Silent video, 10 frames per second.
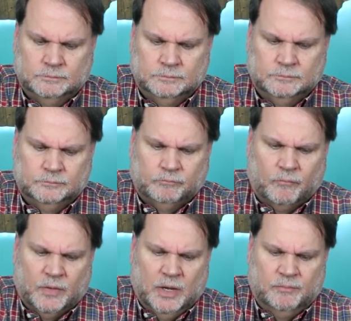I'm
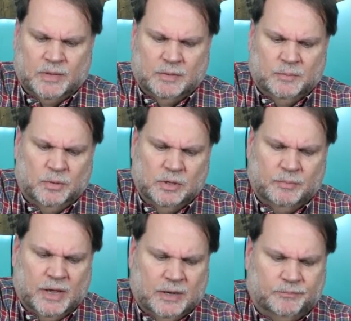going to pull
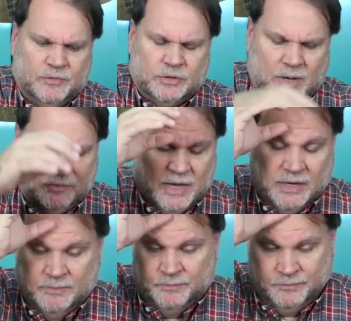it back. So I'm
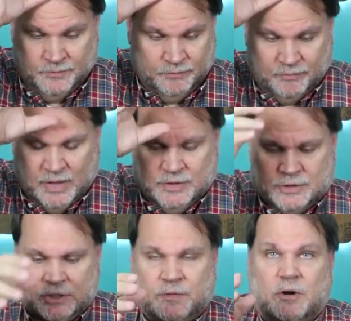thinking
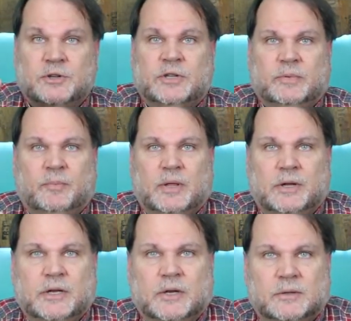just as far as
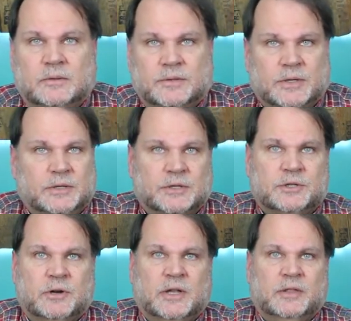sipability goes and
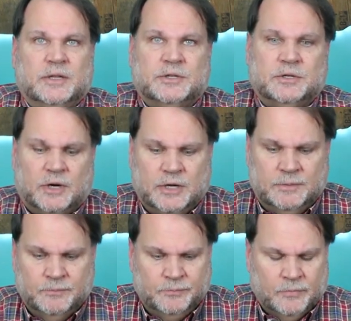just drinking these straight,